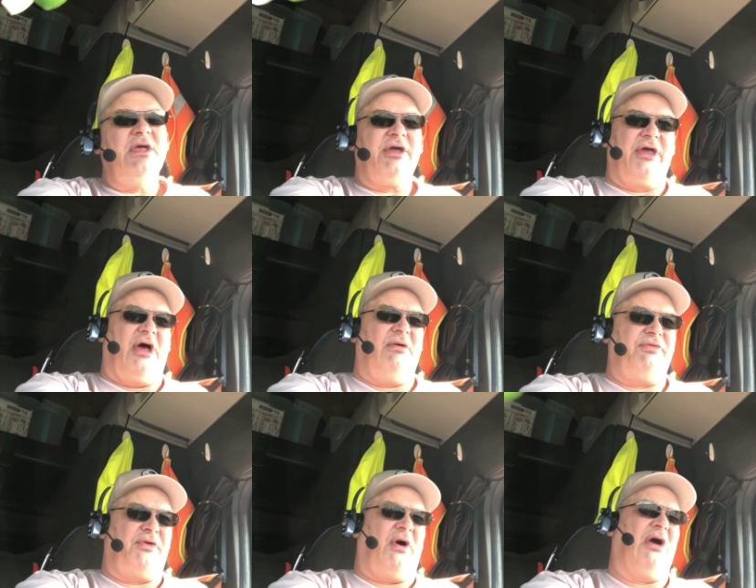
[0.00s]
you know,
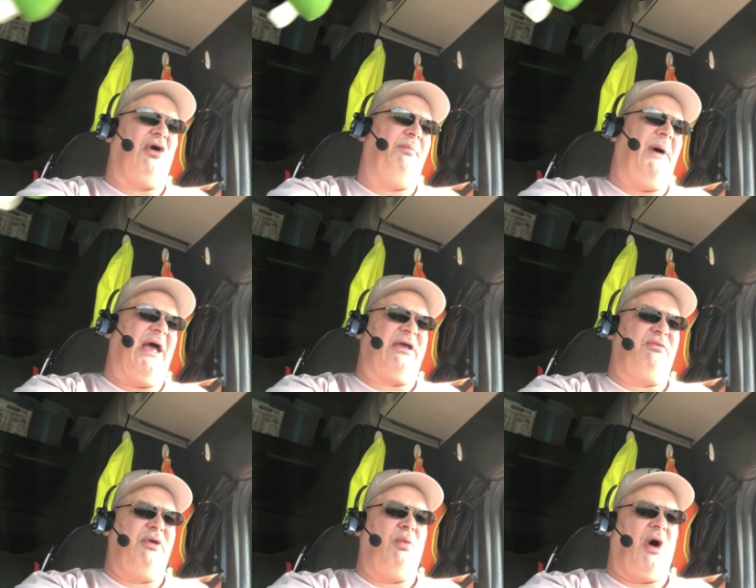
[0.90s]
so I'll go back and
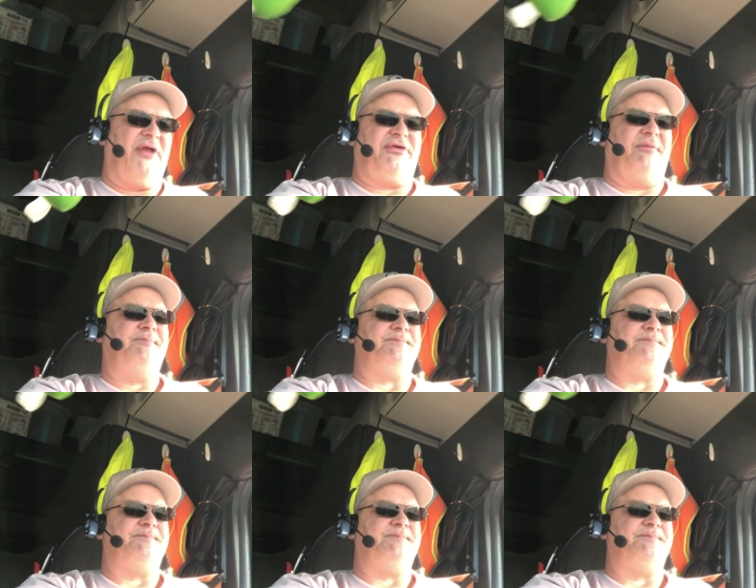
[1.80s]
rewatch them,